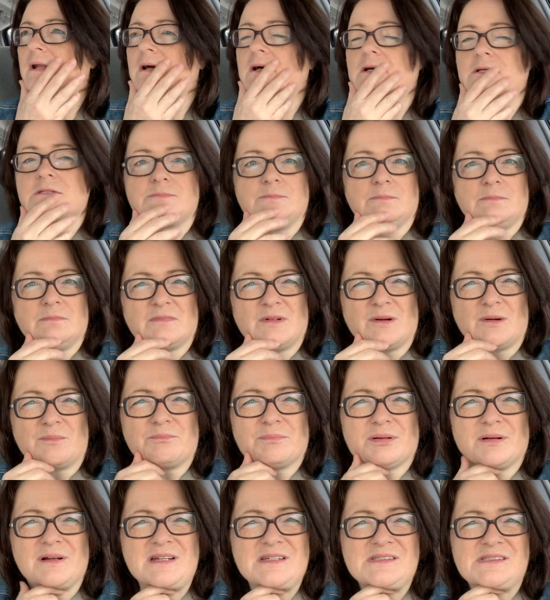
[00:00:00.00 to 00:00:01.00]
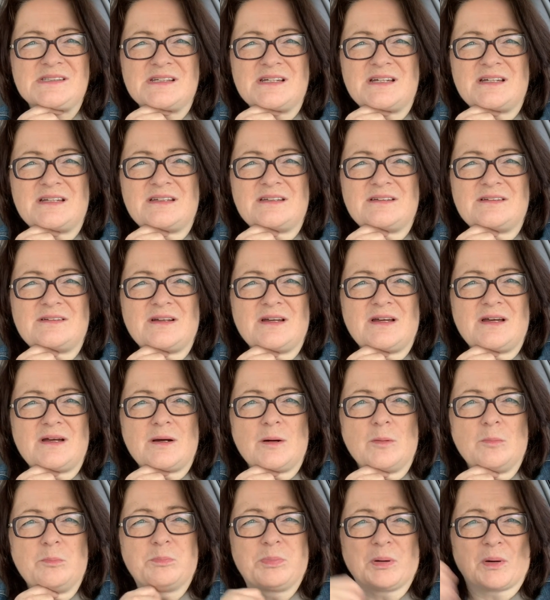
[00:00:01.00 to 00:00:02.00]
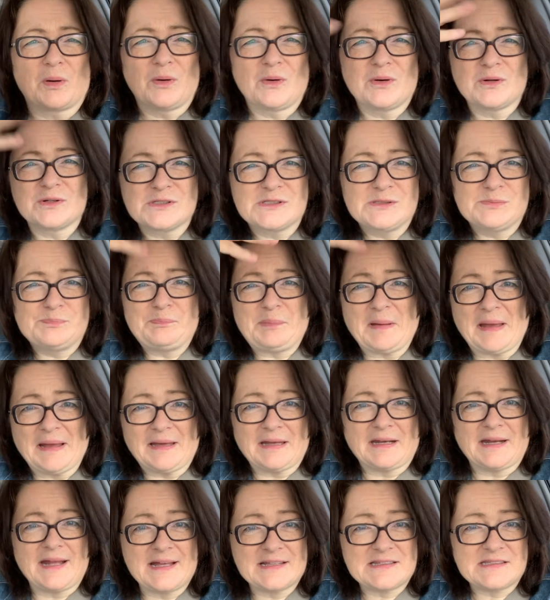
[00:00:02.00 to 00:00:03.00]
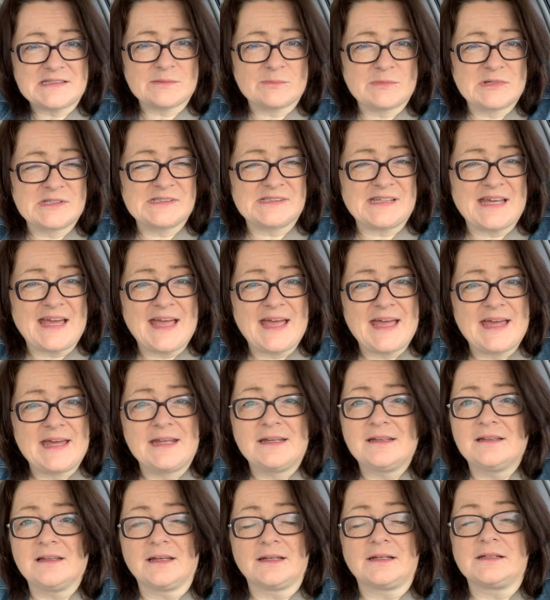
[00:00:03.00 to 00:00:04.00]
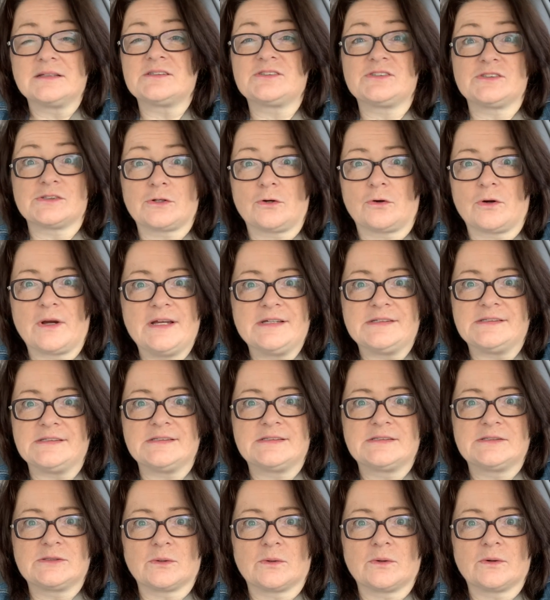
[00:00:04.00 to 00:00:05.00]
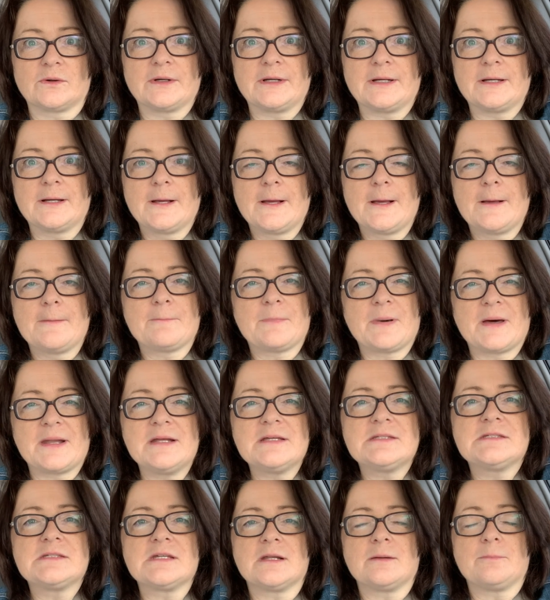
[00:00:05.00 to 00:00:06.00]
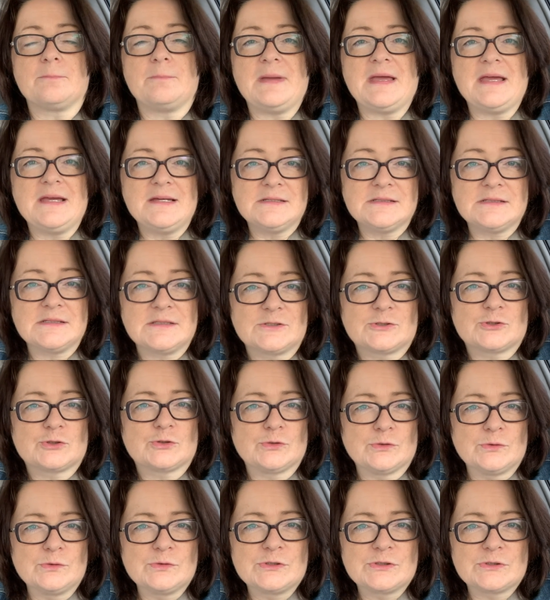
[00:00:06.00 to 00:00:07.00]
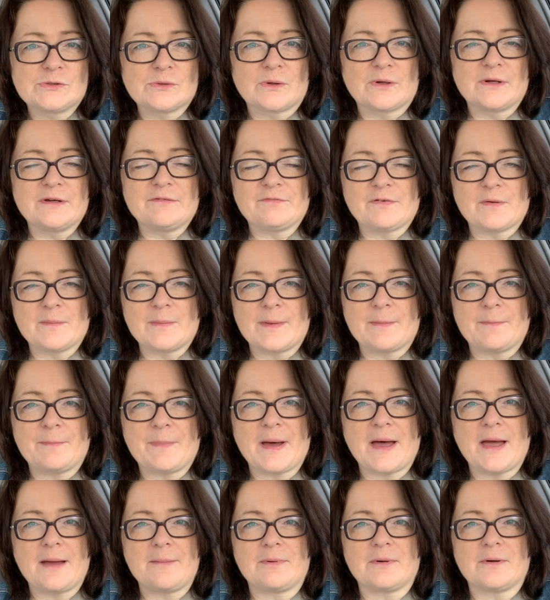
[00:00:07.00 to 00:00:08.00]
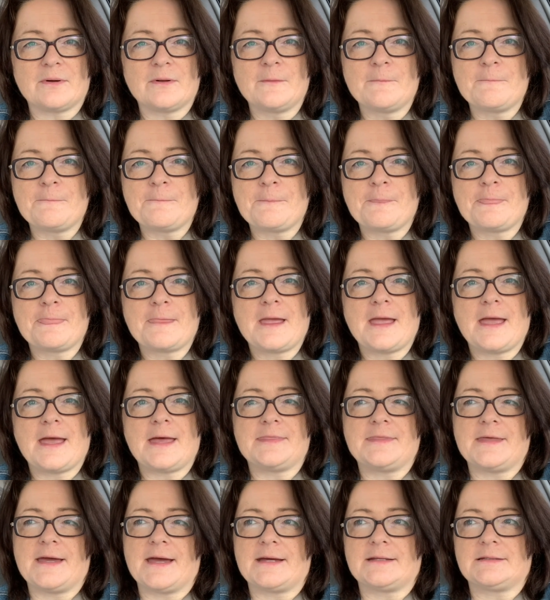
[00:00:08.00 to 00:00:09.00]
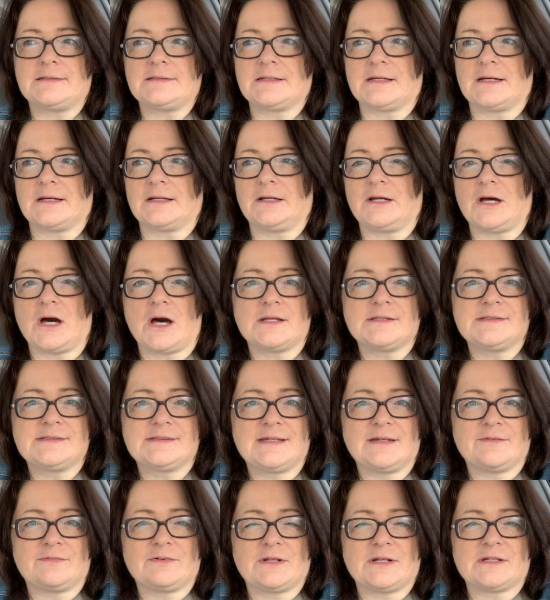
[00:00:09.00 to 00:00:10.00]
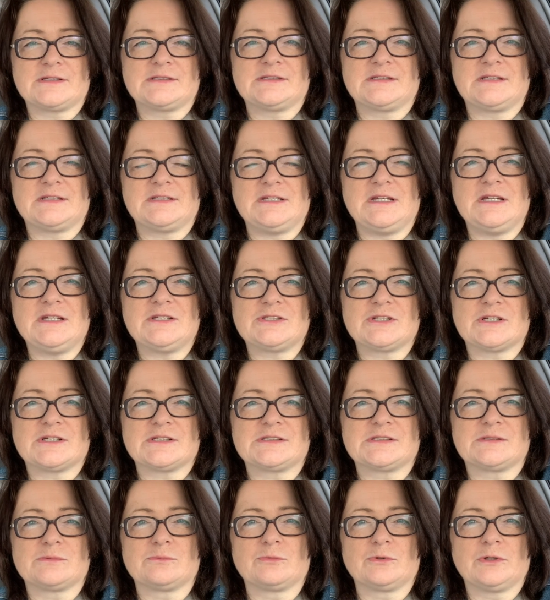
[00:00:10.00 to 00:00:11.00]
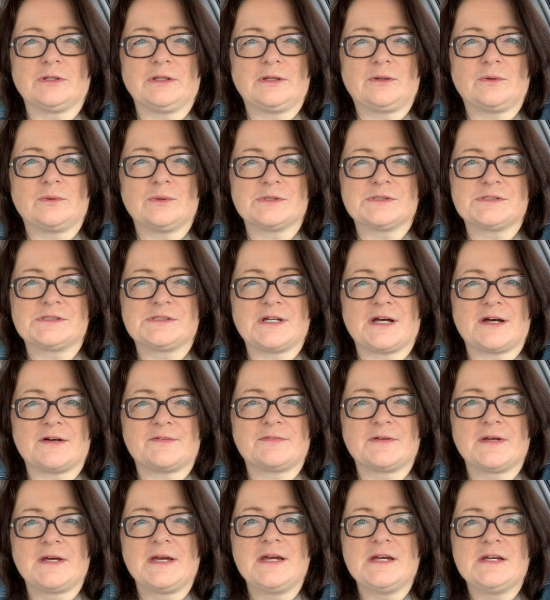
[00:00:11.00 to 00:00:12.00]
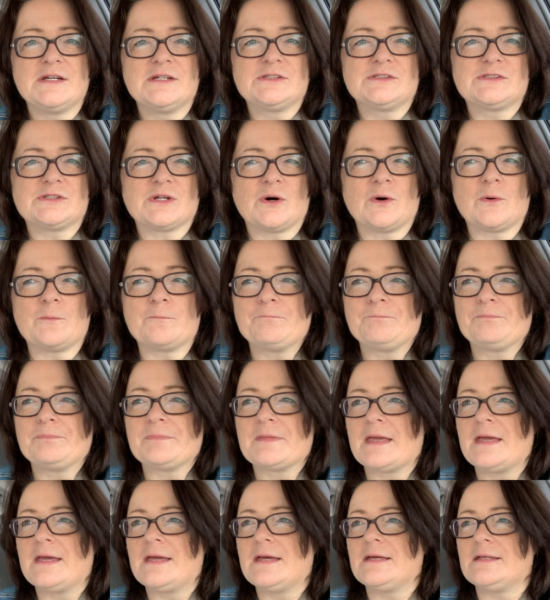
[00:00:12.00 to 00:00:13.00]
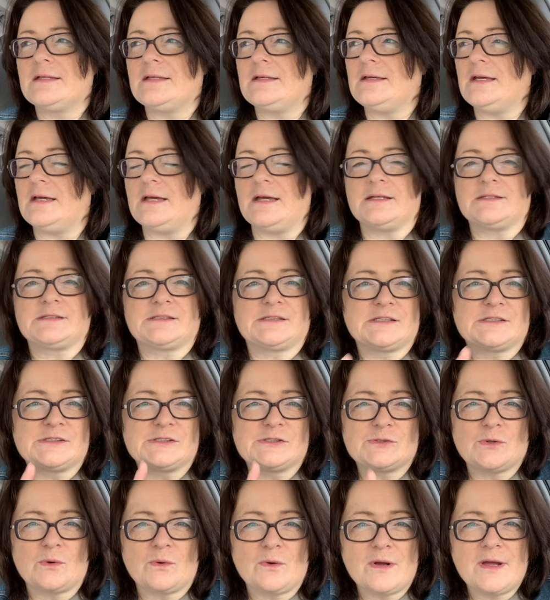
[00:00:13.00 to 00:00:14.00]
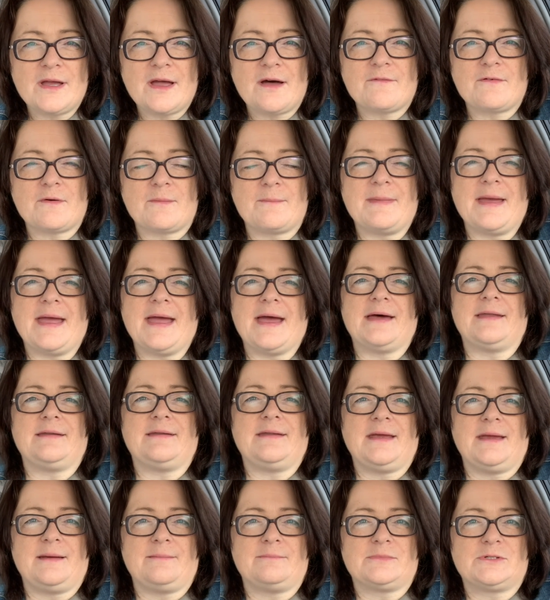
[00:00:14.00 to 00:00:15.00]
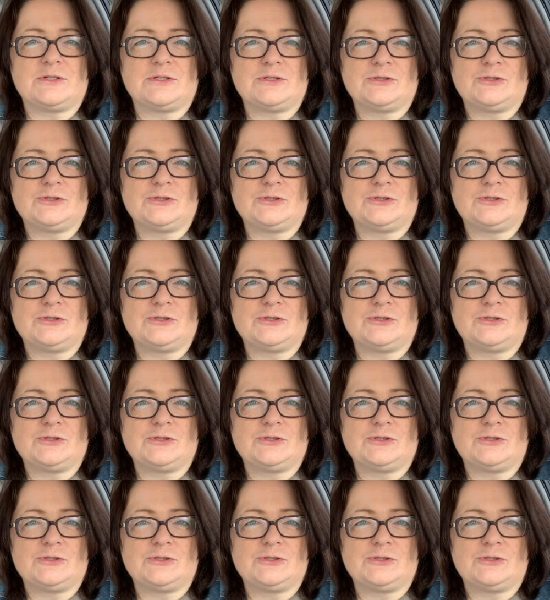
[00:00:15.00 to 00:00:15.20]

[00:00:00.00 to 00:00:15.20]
else? A prison, birds pecking at someone's head. Like, it's a crazy story. But it's an amazing true story from the Bible that God's given us to teach us some really cool stuff. So it's the story of a man named